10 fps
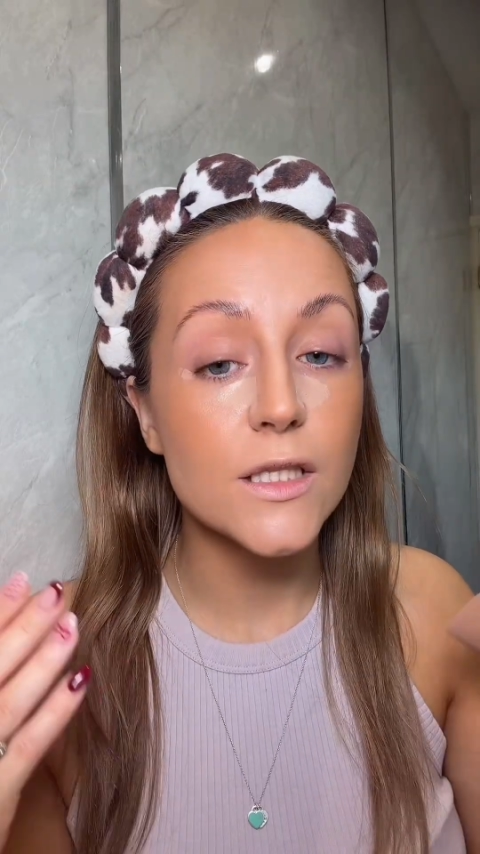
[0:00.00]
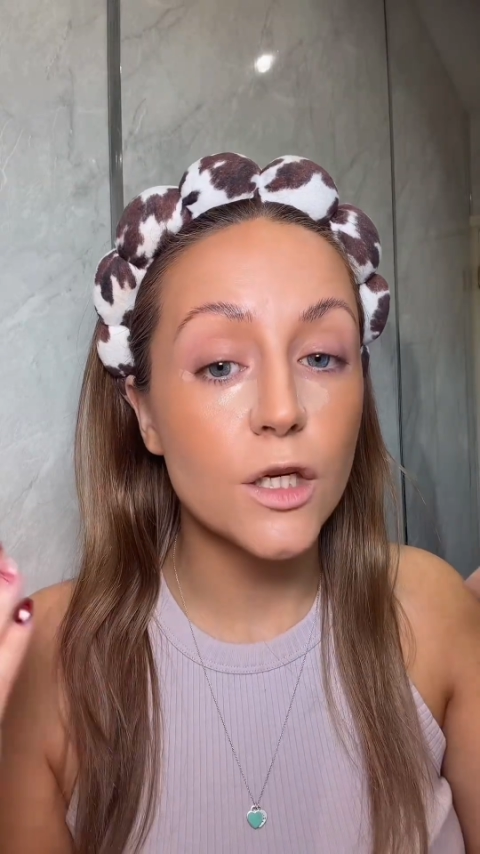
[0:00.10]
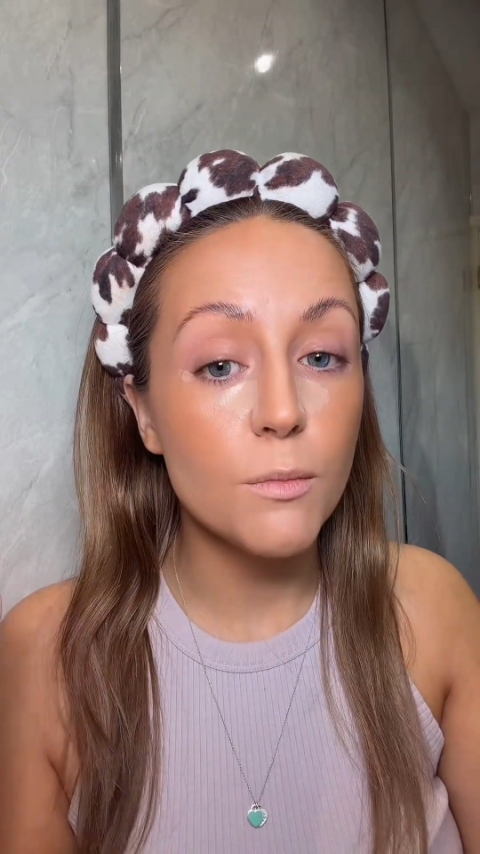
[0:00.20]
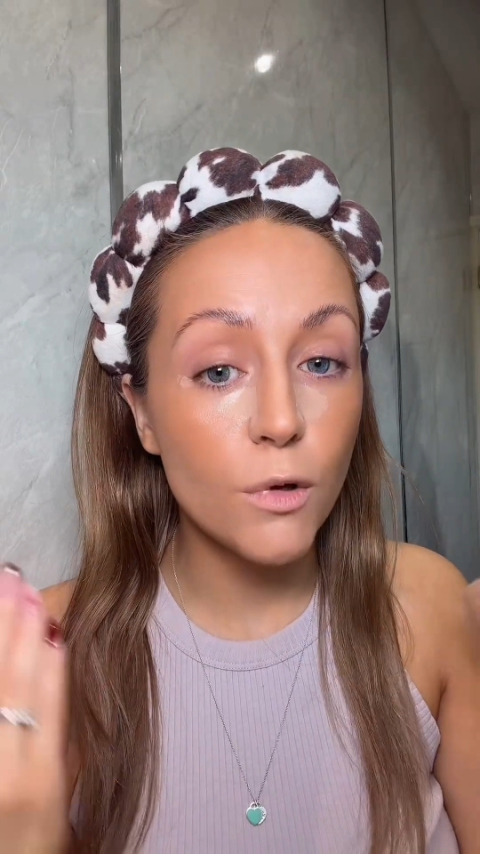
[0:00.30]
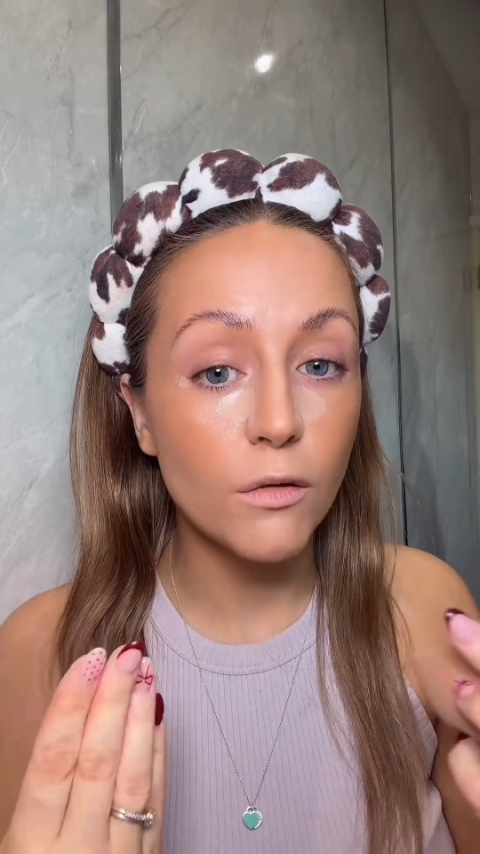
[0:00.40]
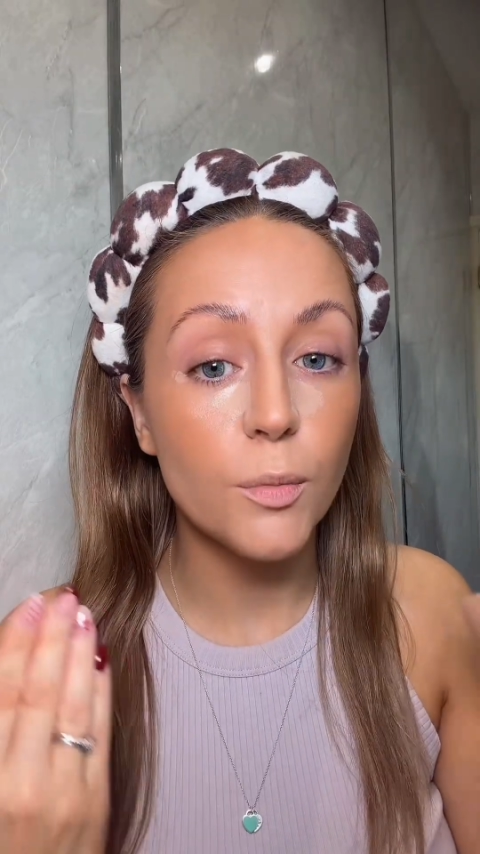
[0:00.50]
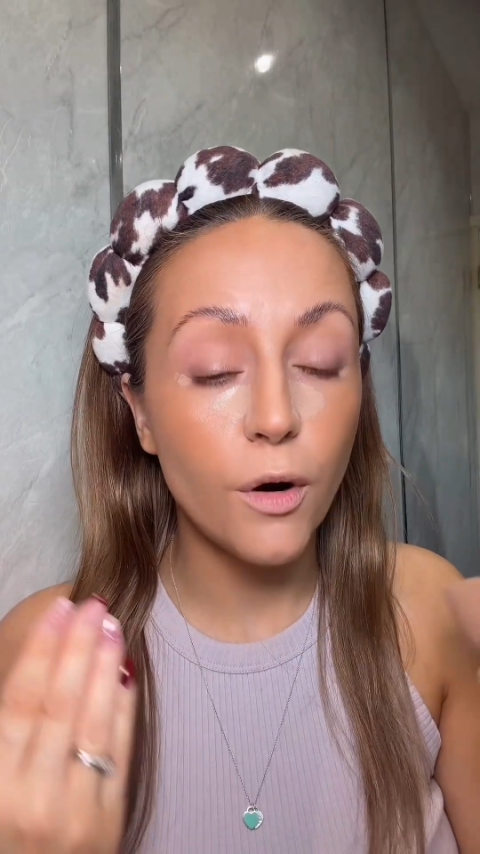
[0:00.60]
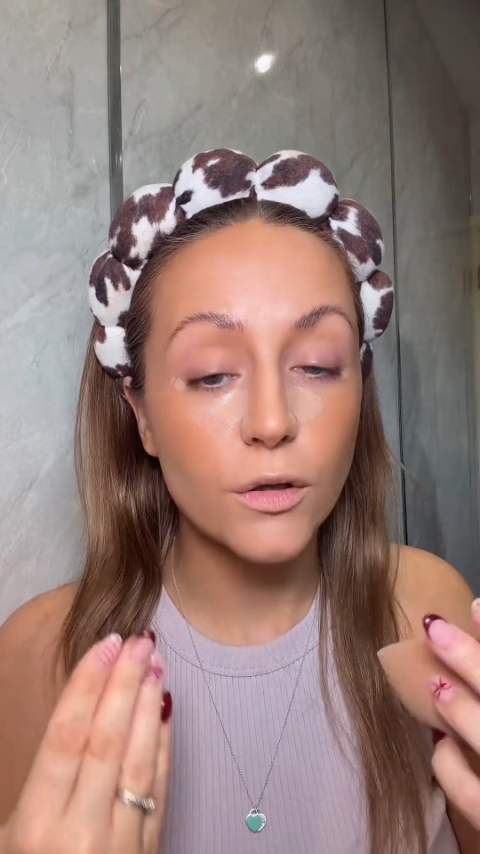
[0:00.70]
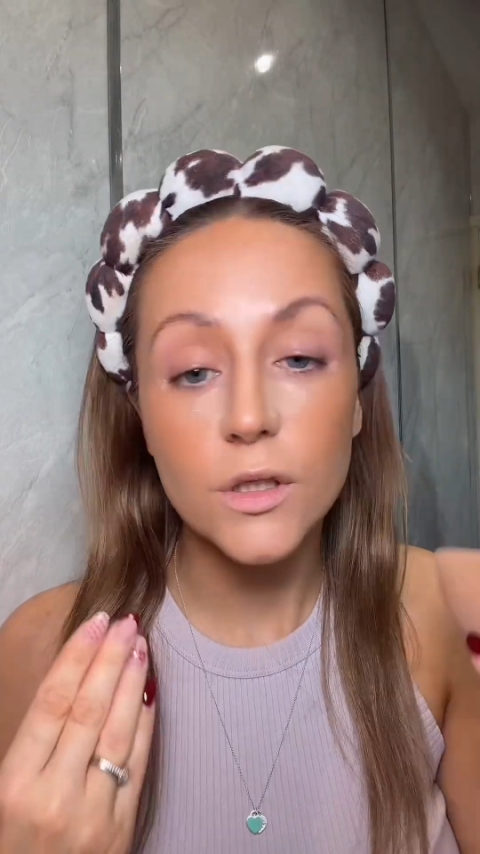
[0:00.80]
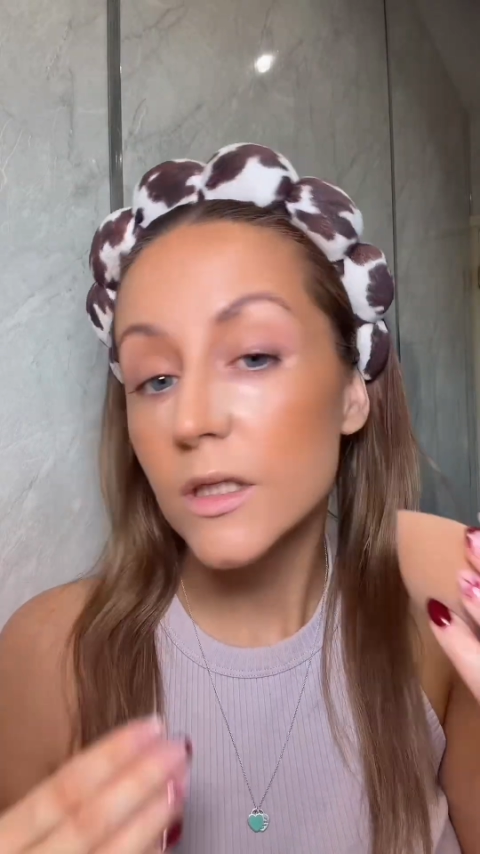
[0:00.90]
going to move the
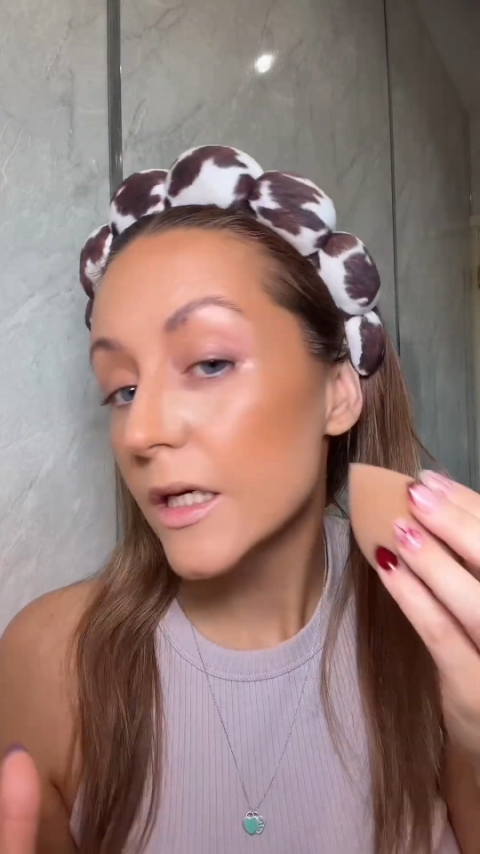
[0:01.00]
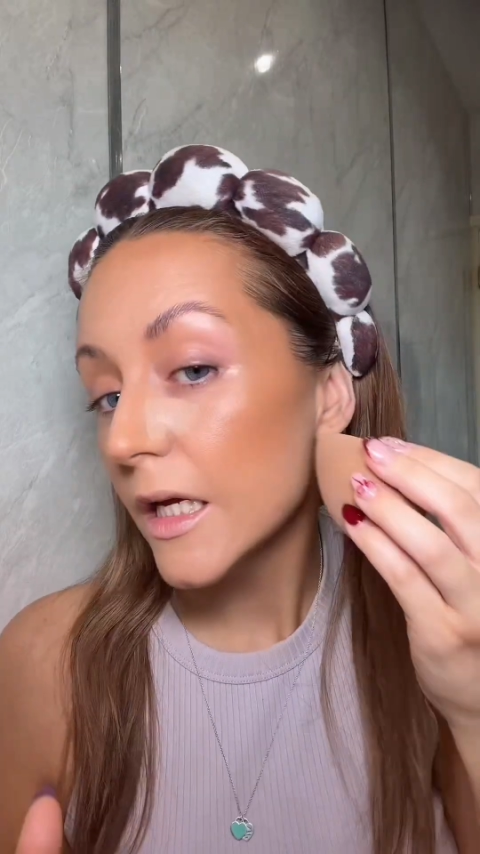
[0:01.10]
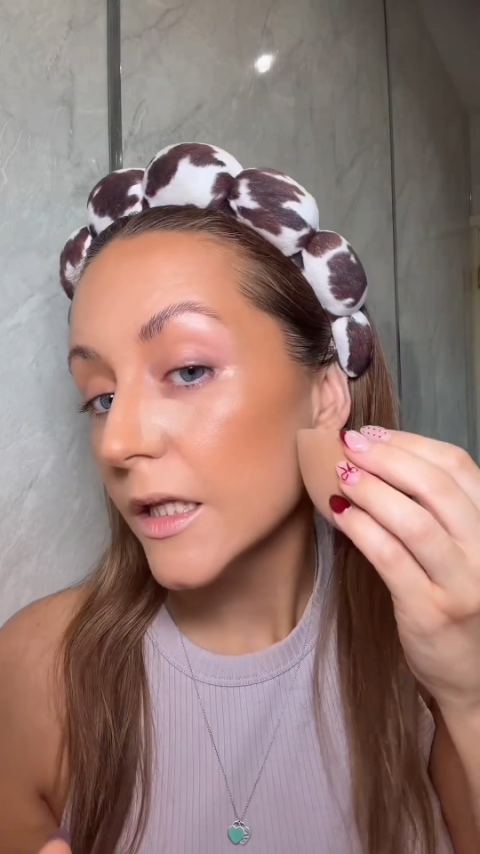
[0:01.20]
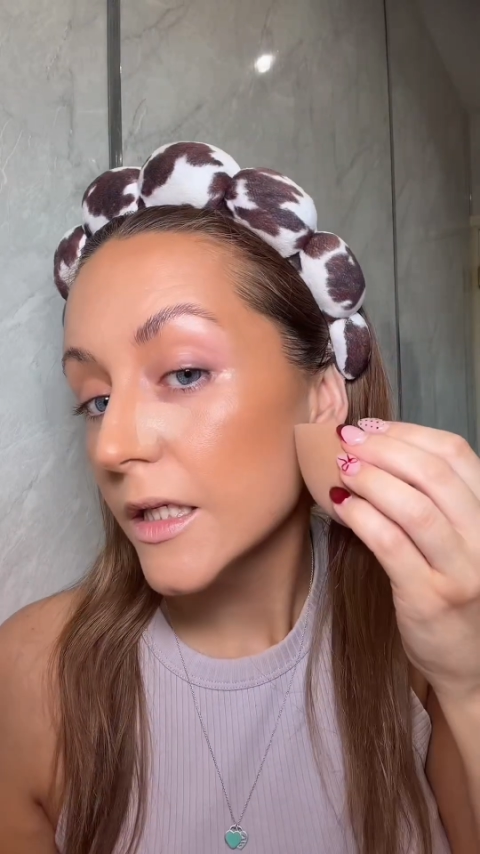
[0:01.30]
product underneath.